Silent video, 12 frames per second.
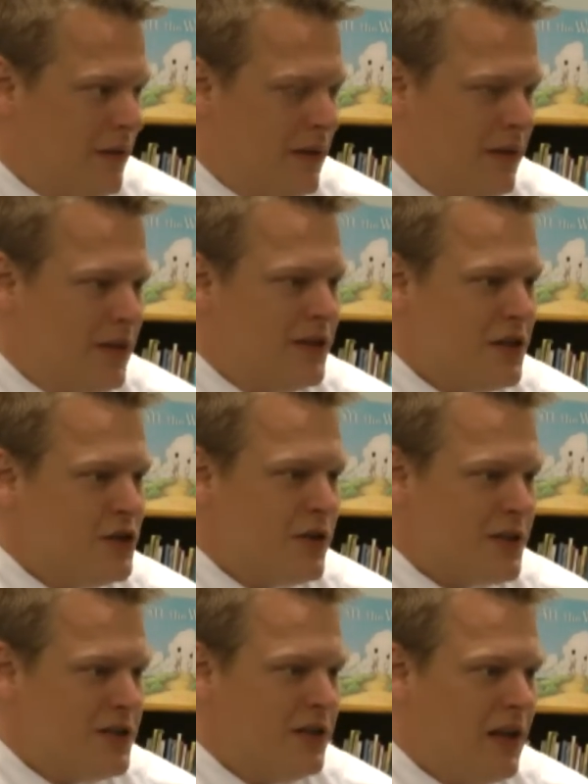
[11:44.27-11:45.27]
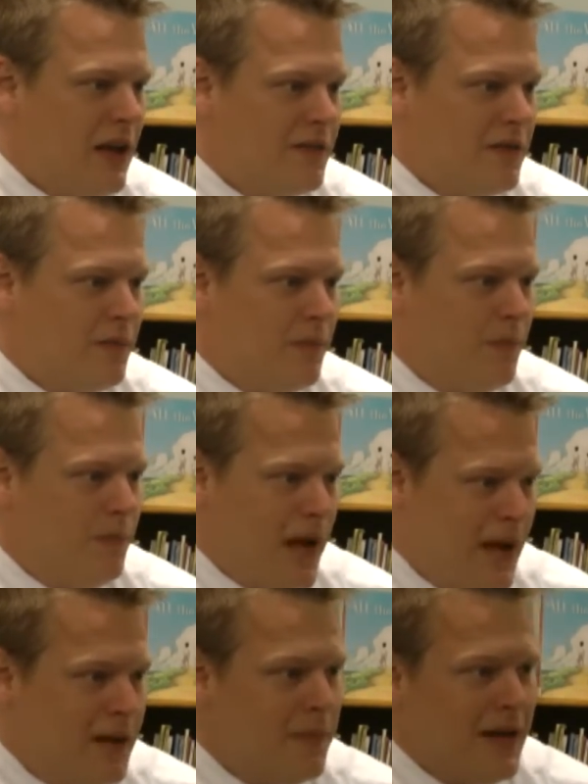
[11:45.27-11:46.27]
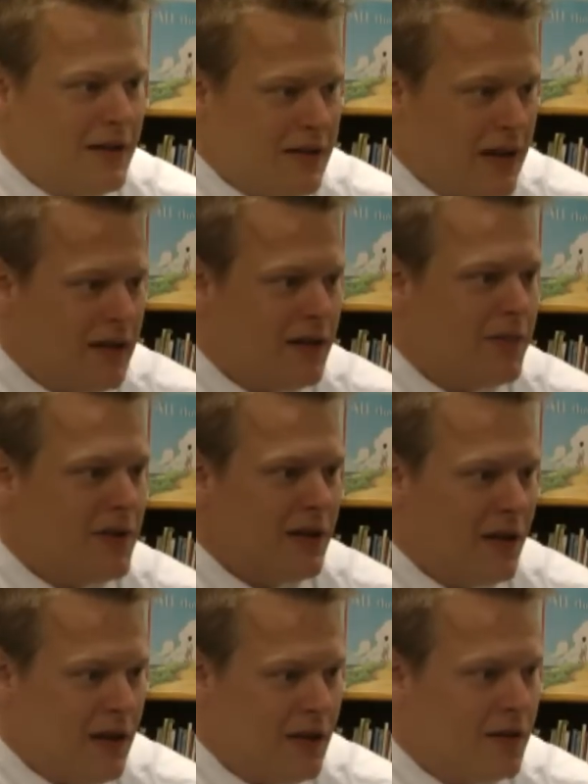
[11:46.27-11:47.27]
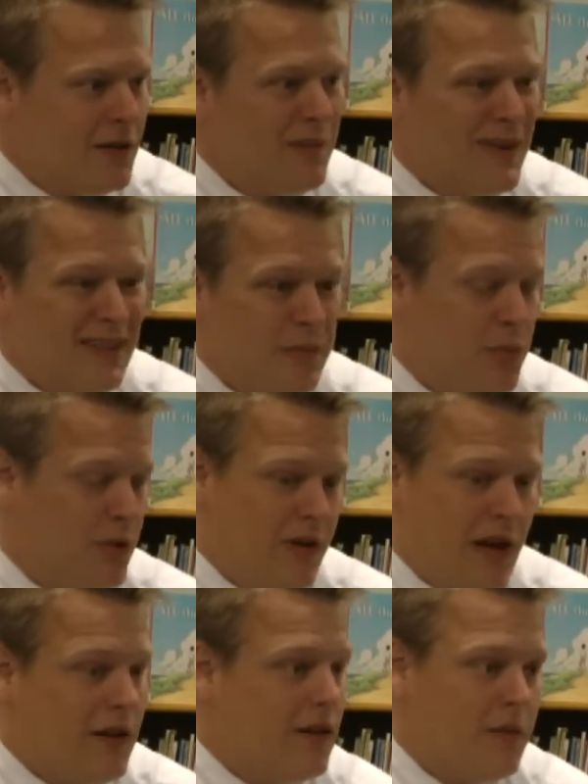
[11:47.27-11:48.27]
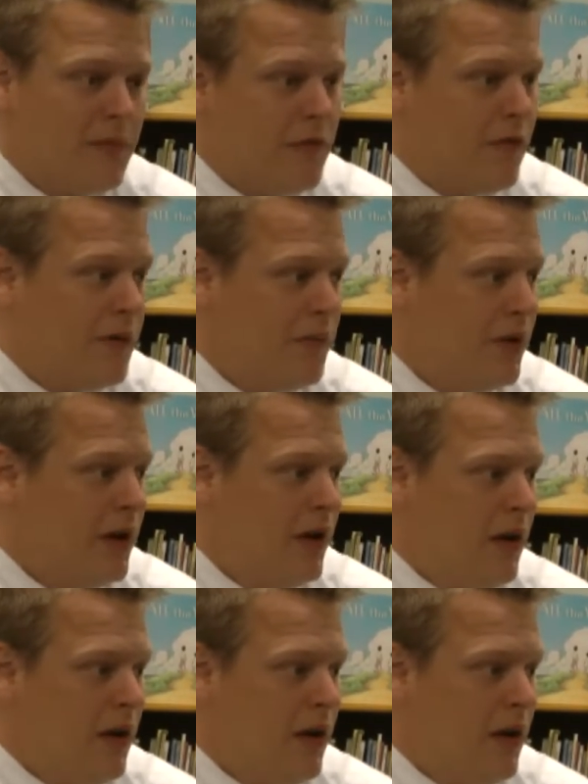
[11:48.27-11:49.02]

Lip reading: the districts still have to pay to maintain them and to handle them and to protect them from